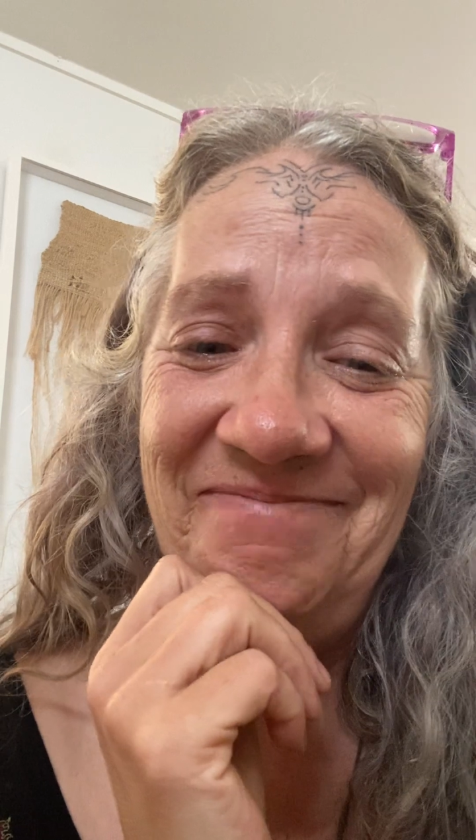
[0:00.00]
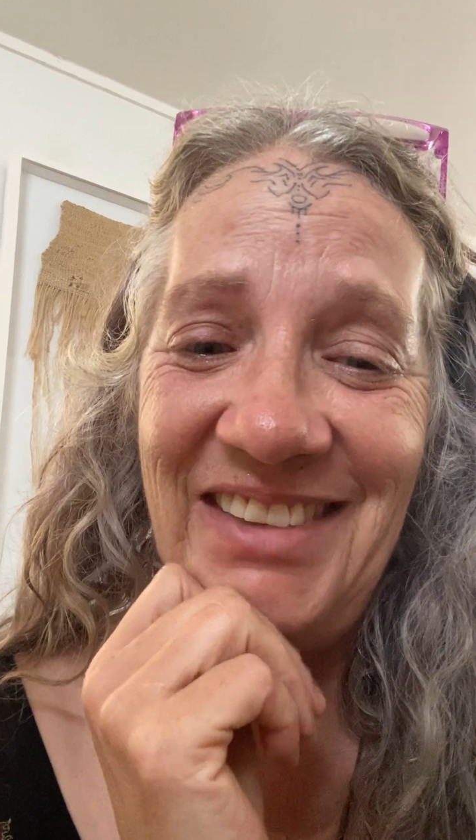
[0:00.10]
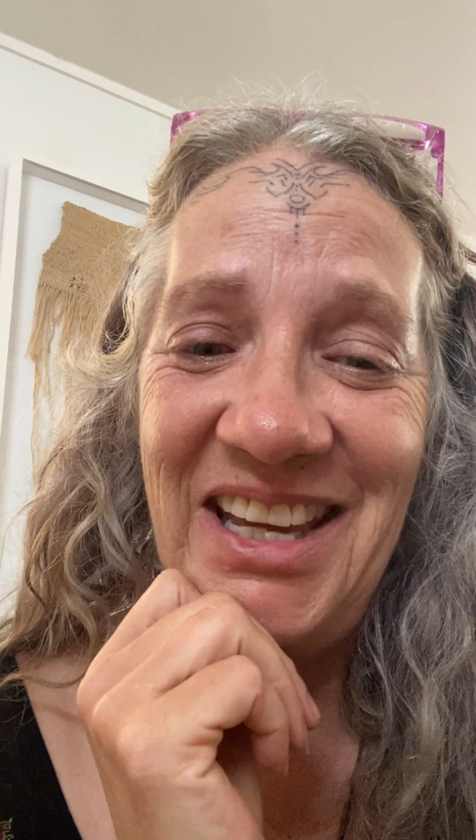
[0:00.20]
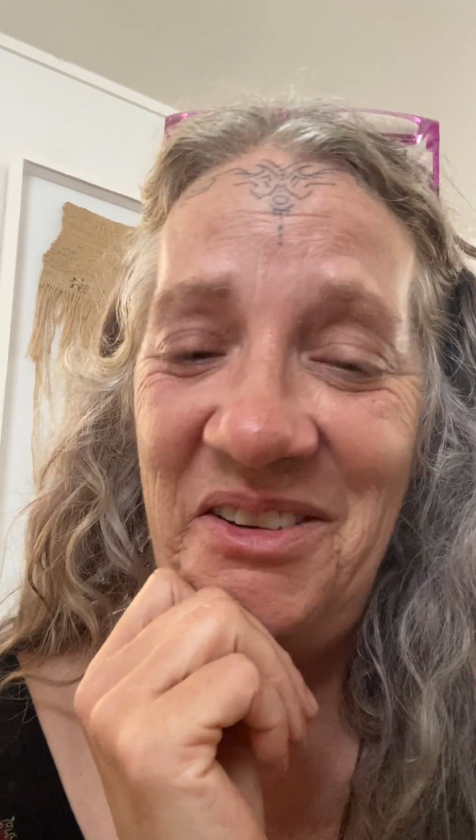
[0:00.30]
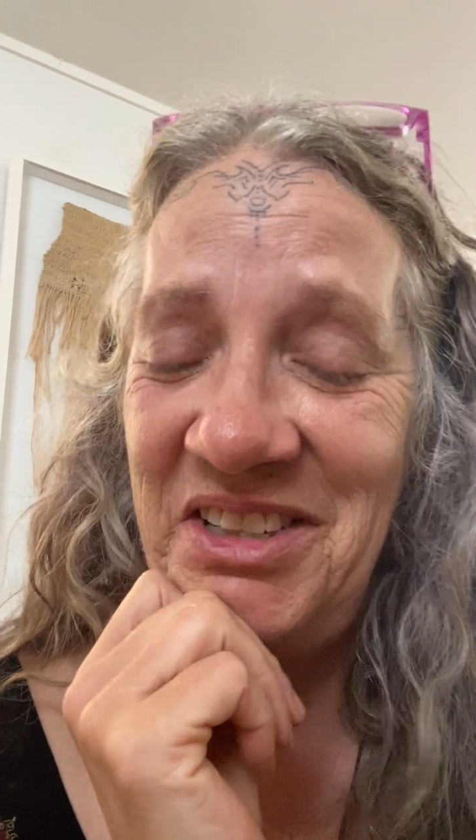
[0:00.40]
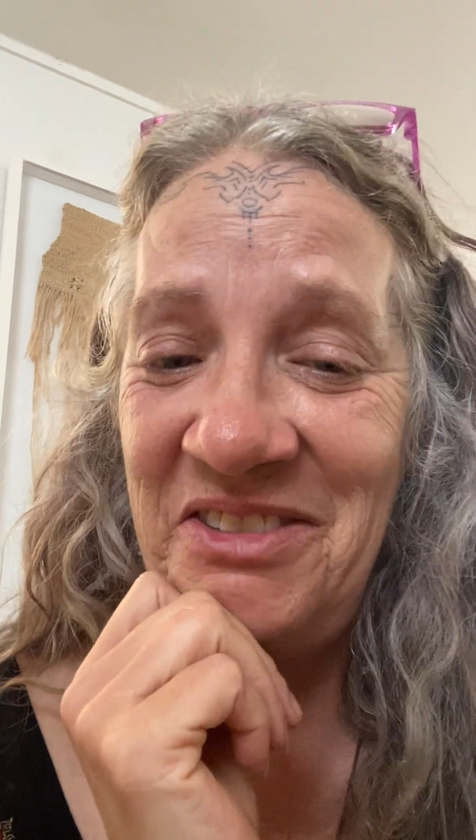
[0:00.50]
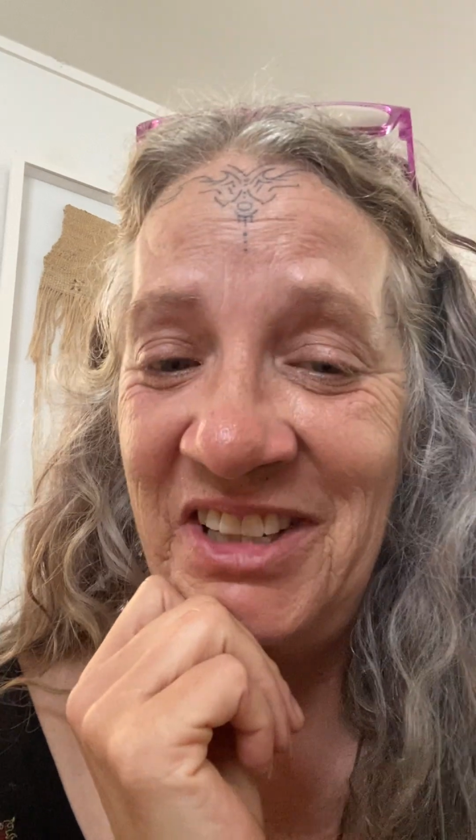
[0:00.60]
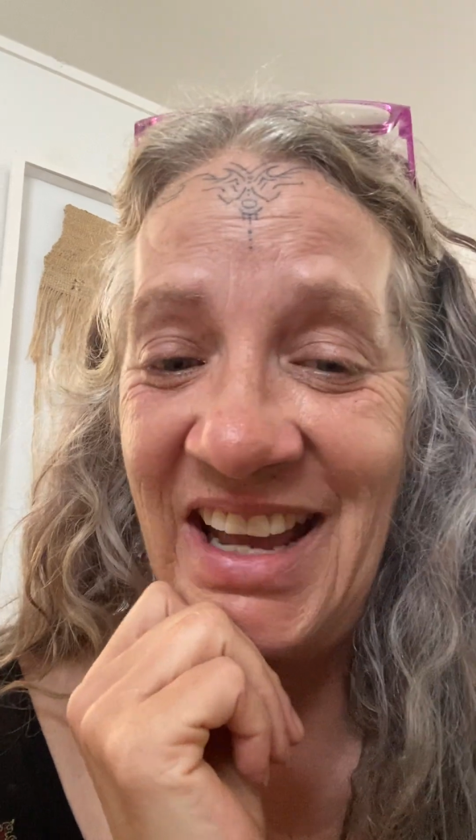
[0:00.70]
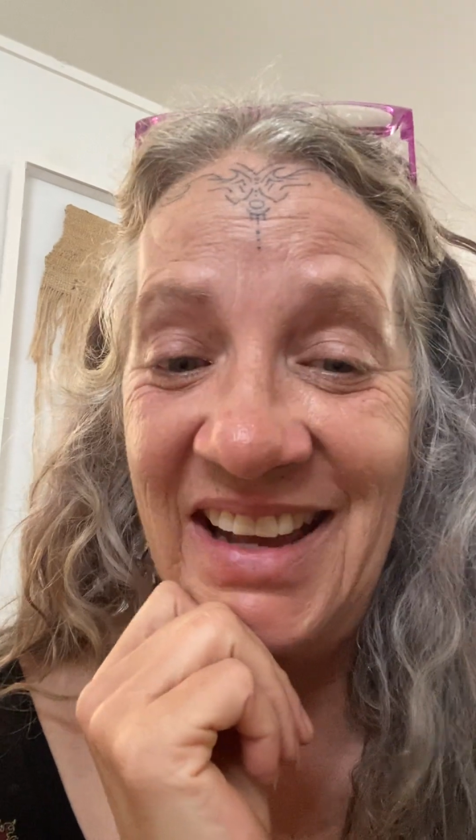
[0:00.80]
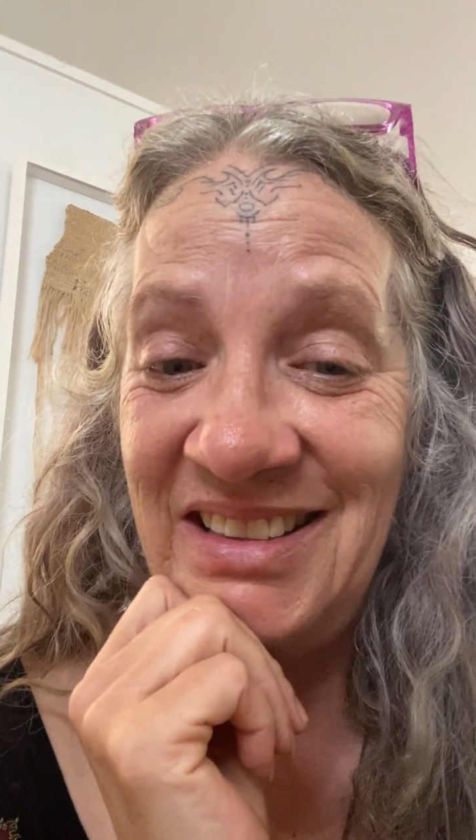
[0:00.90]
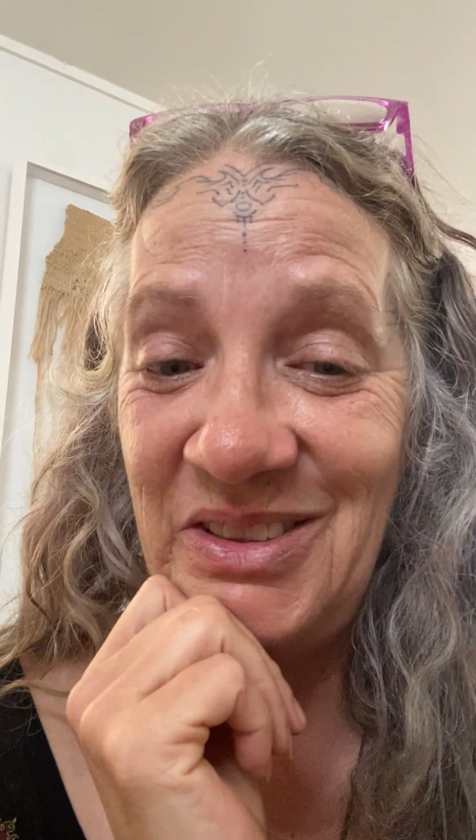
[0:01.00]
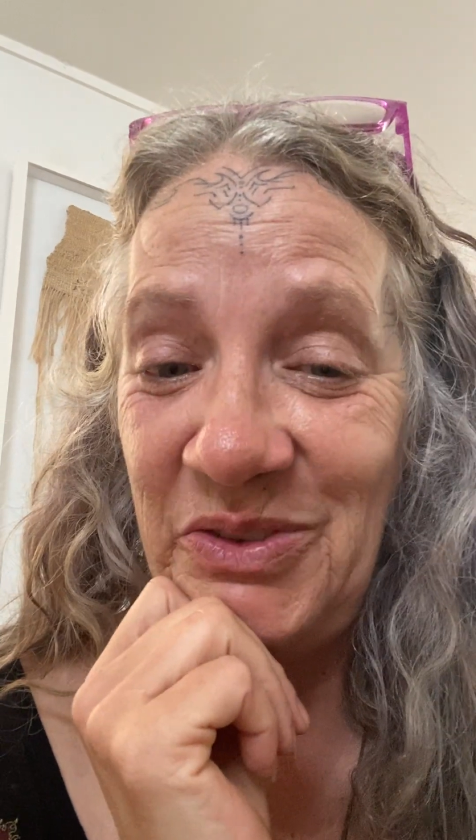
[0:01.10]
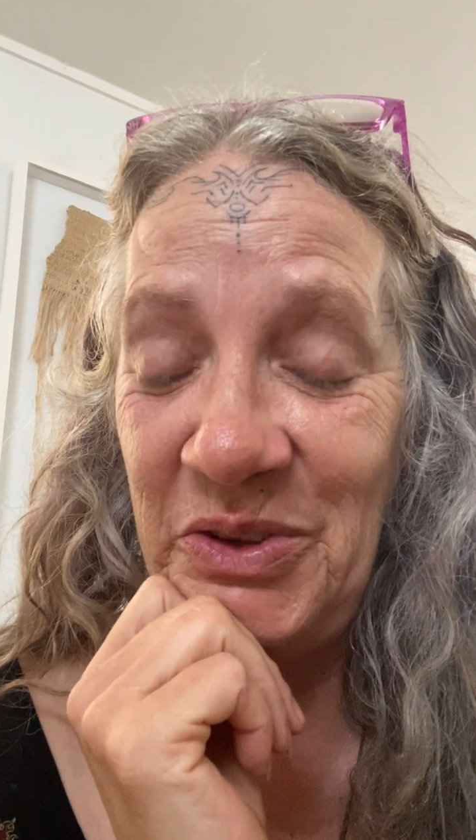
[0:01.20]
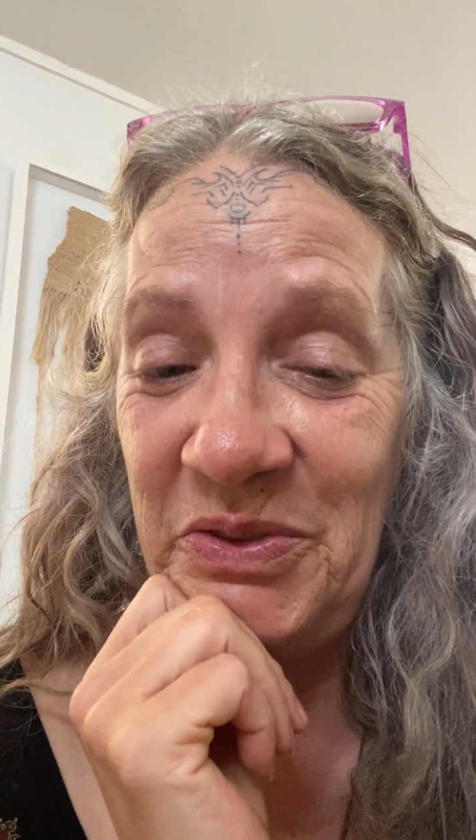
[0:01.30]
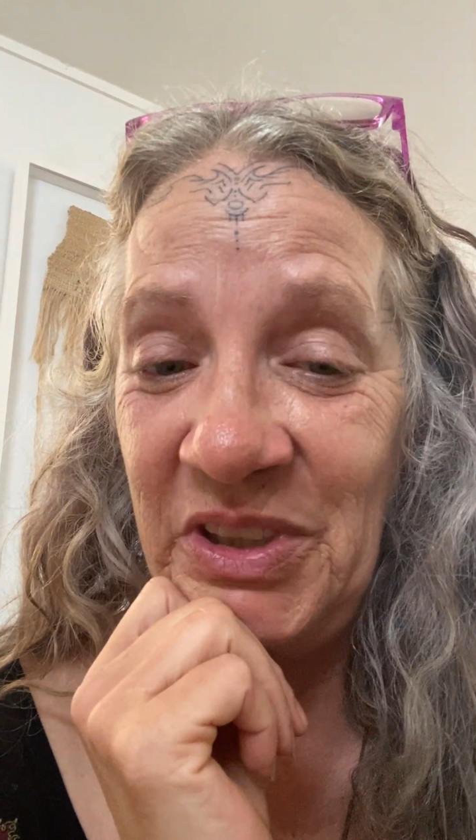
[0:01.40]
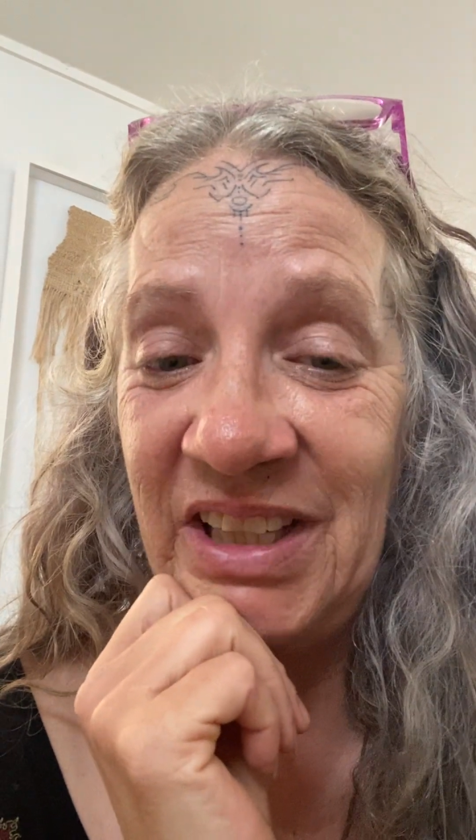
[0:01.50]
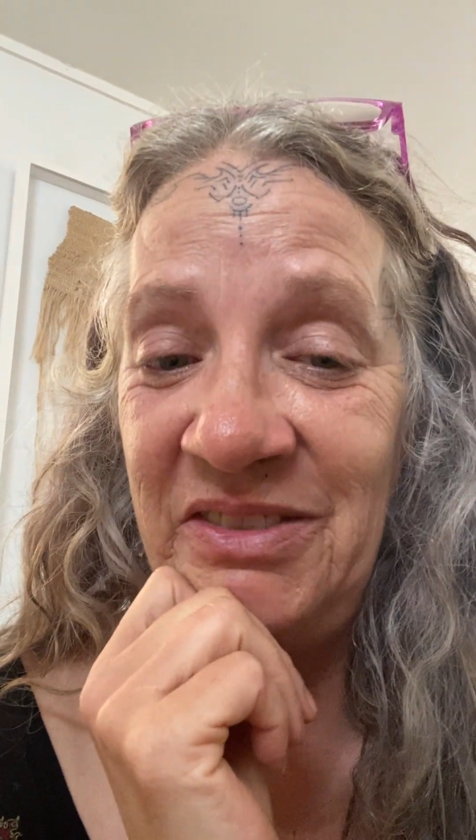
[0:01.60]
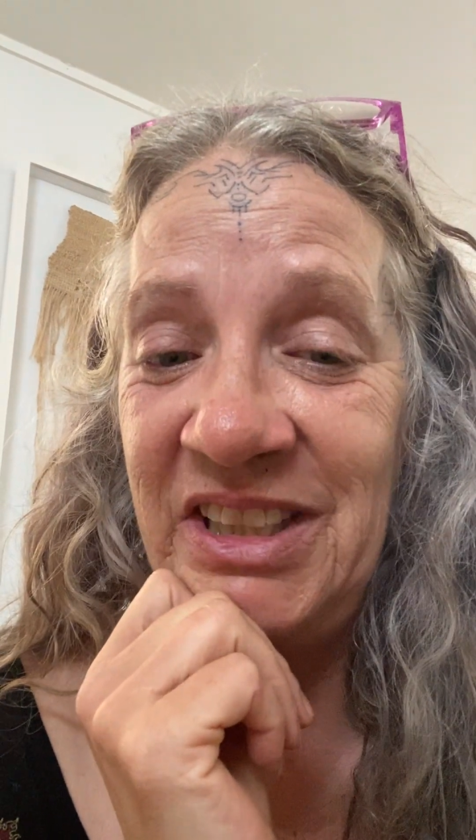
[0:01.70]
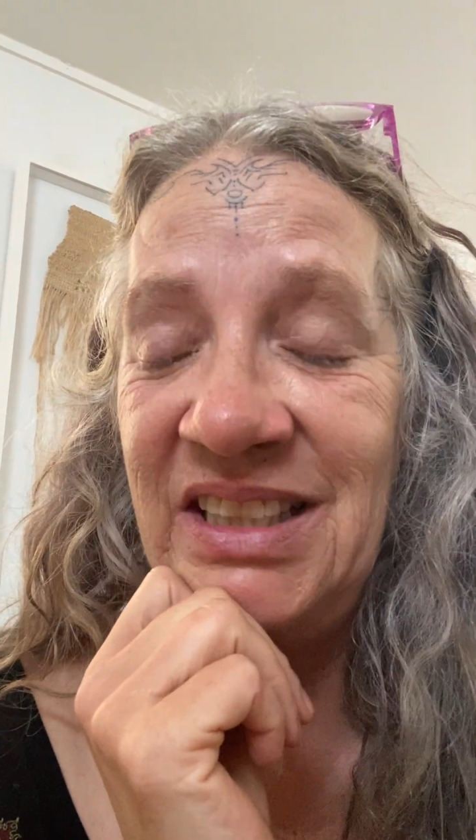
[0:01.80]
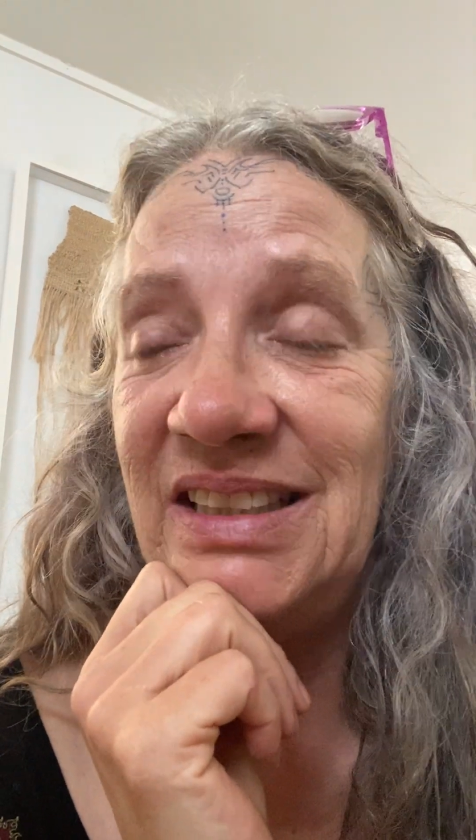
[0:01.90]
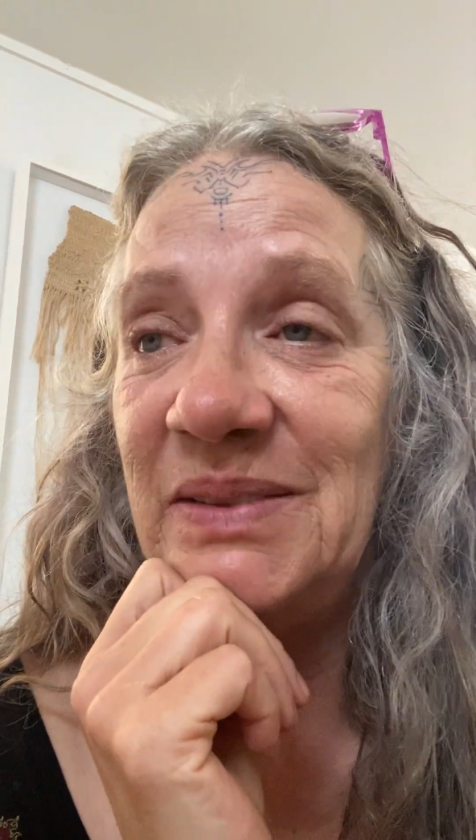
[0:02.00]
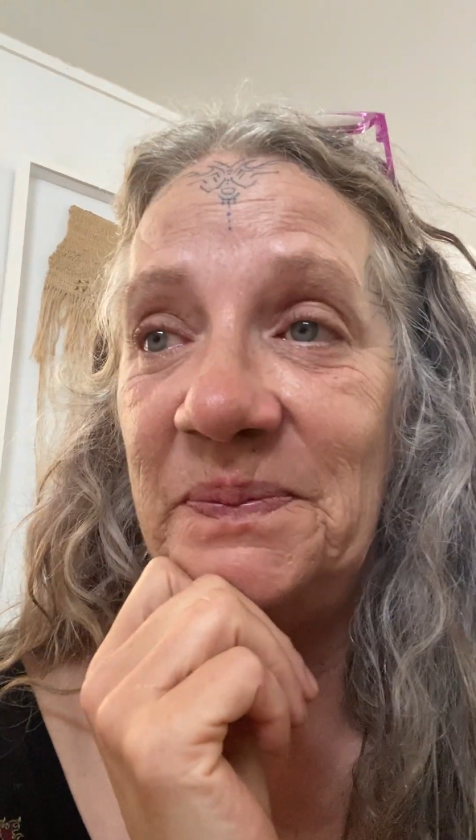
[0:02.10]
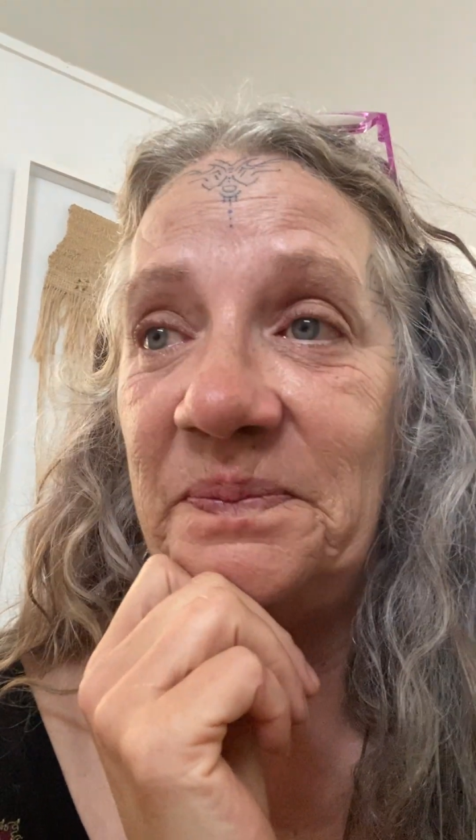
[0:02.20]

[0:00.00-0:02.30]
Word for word: They haven't even asked for forgiveness.